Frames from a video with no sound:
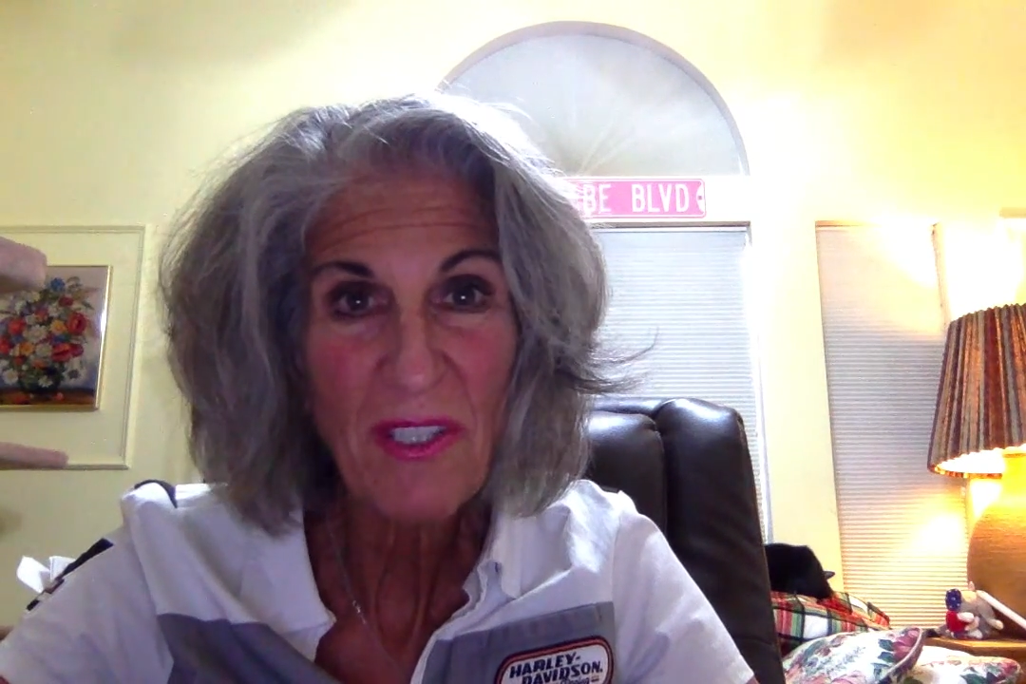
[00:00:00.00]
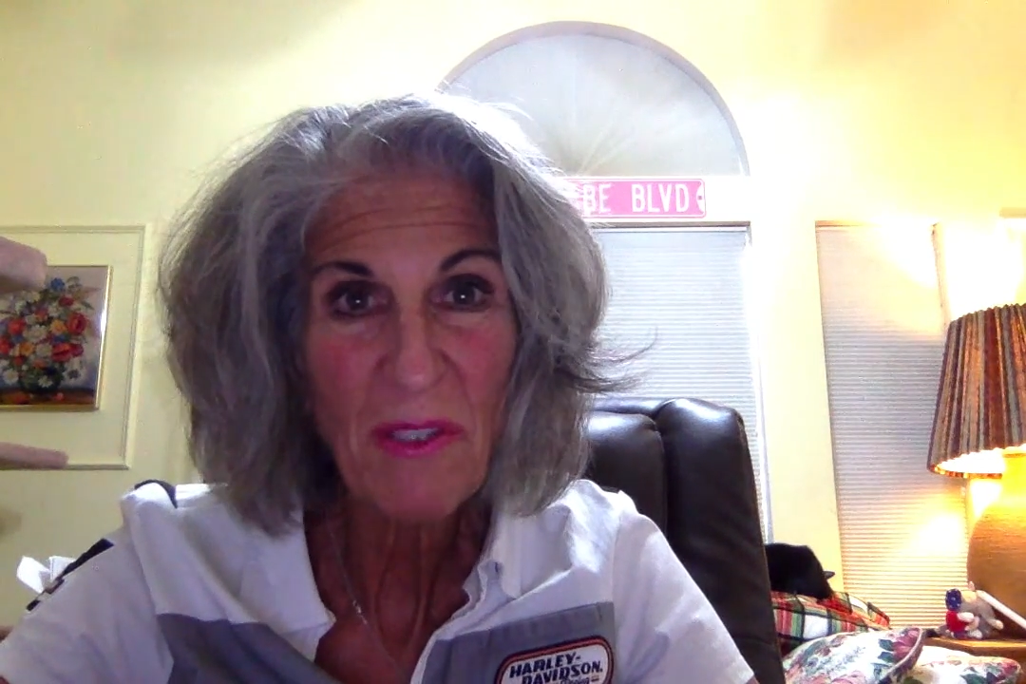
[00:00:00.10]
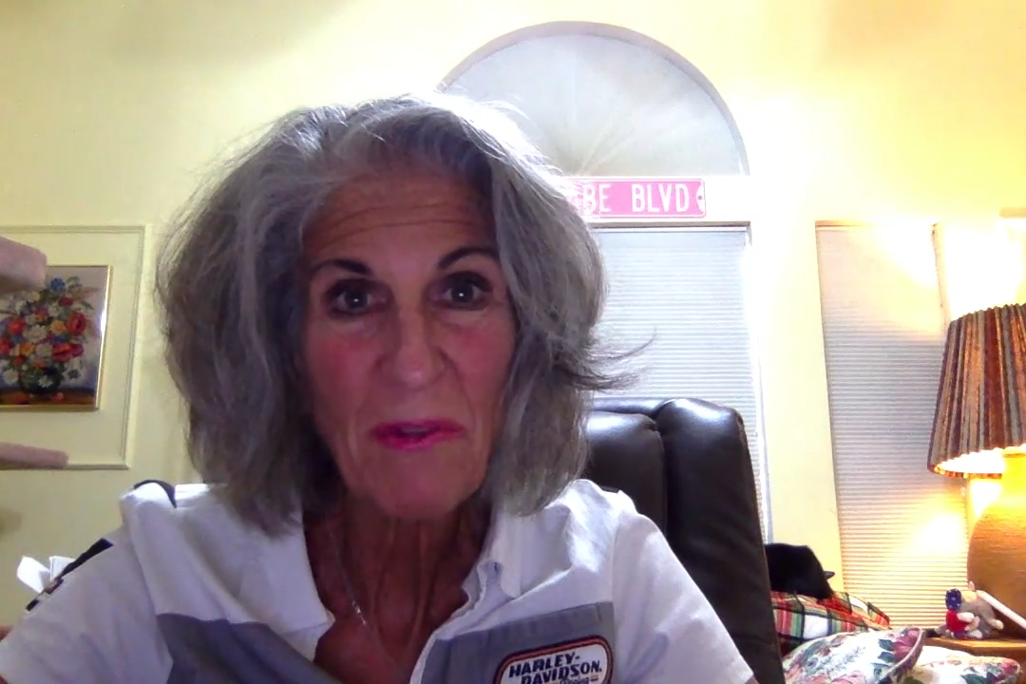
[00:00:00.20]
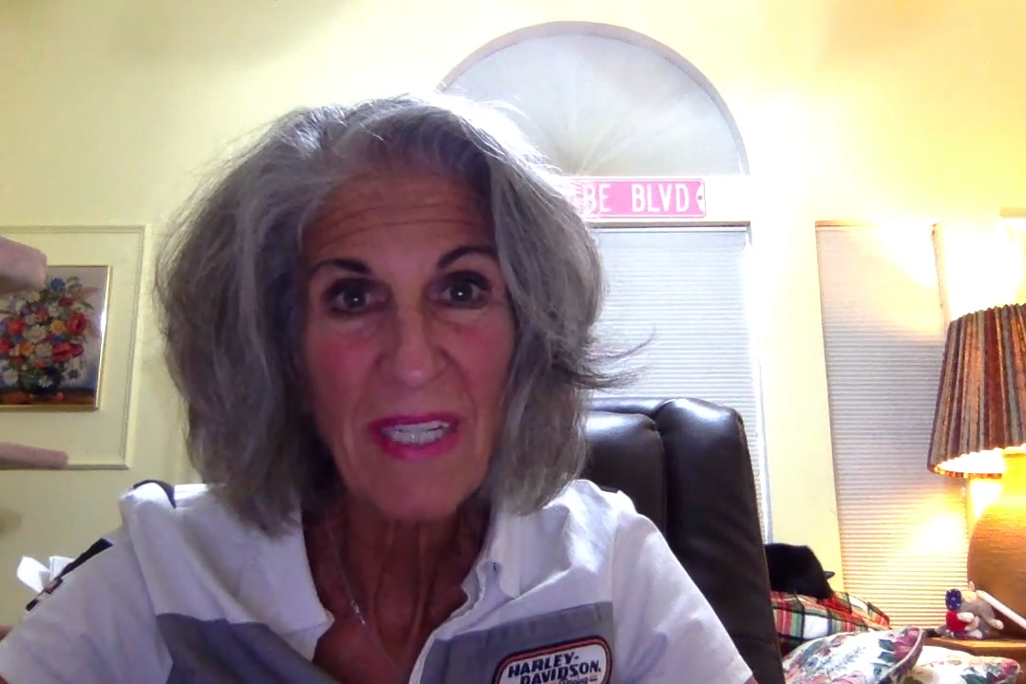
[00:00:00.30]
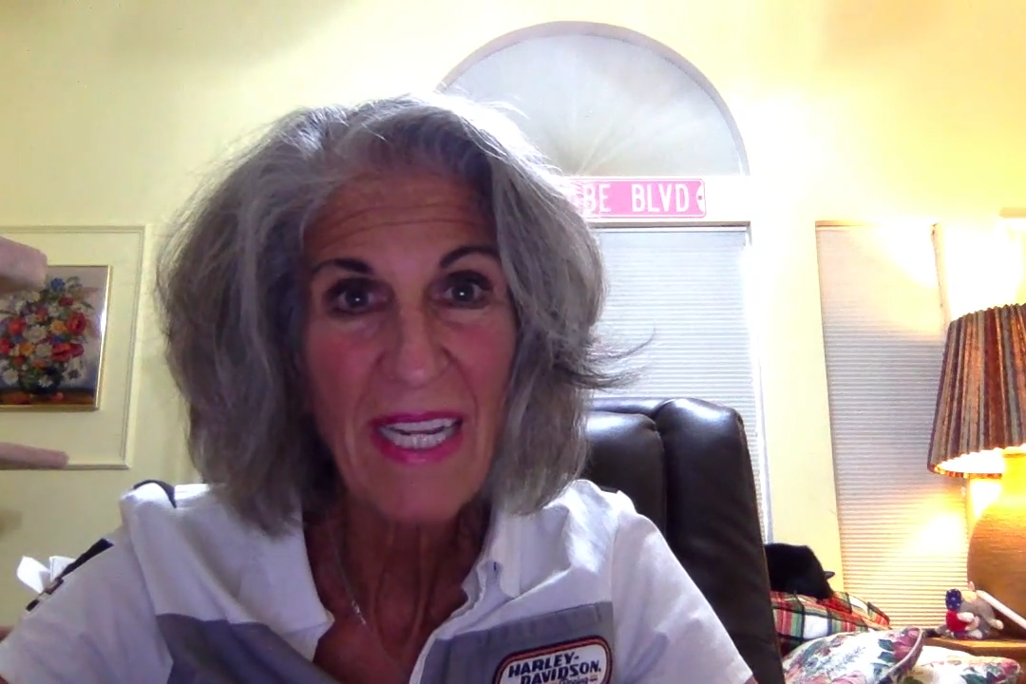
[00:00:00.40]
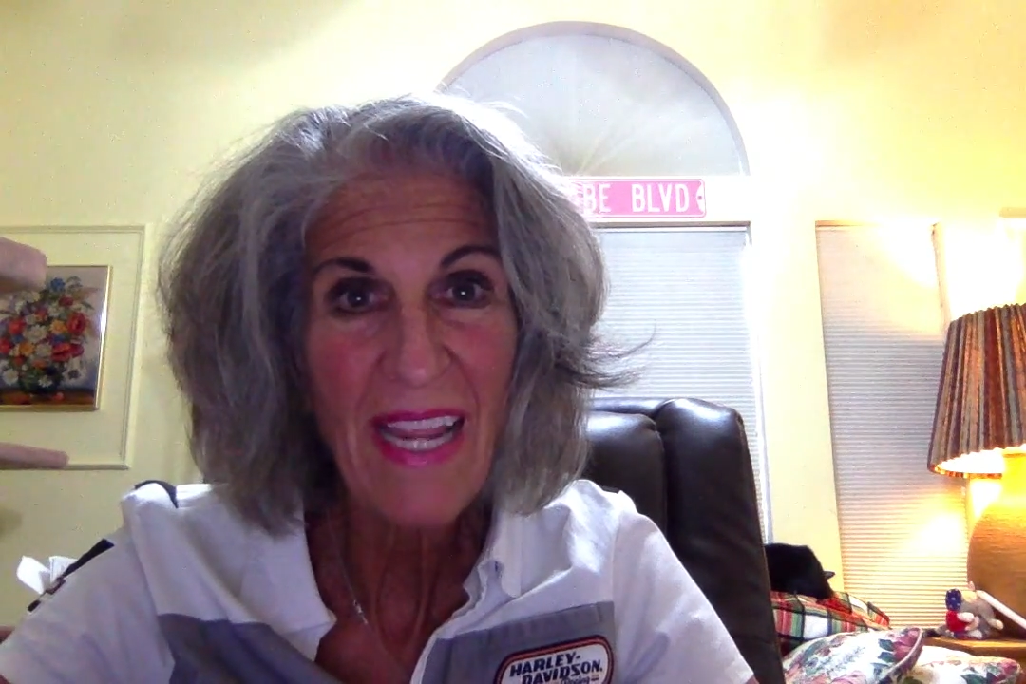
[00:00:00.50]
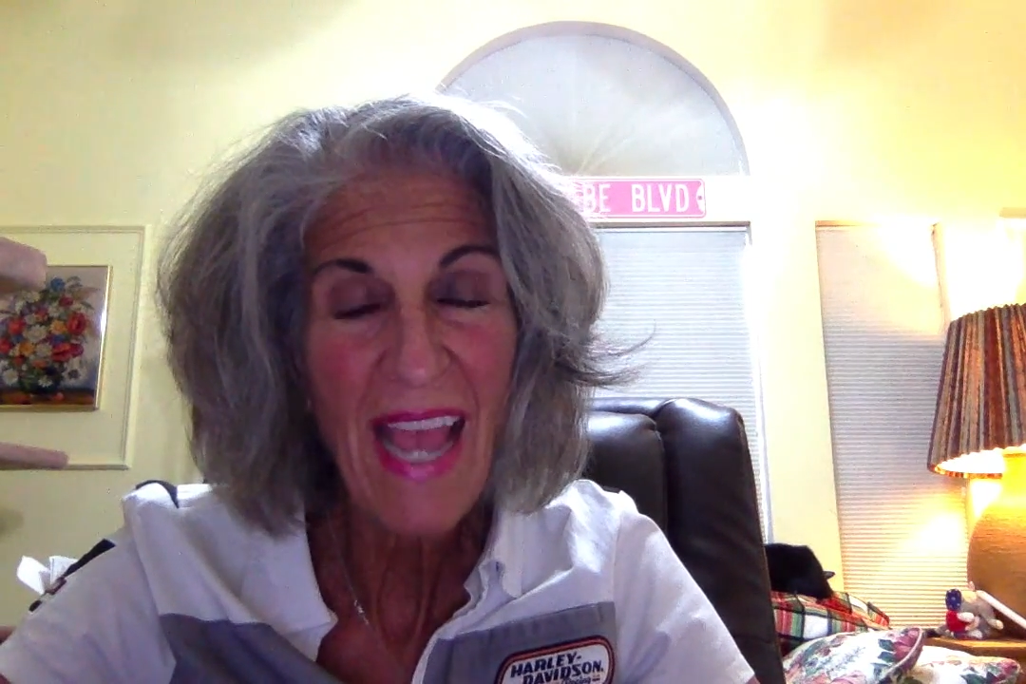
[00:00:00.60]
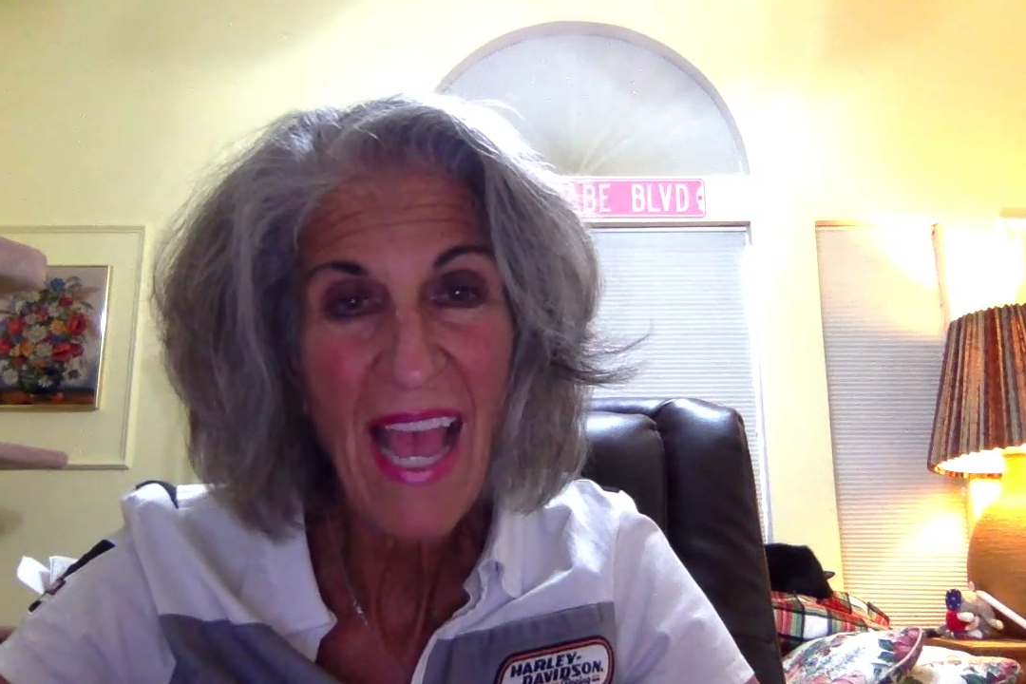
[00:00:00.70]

degree,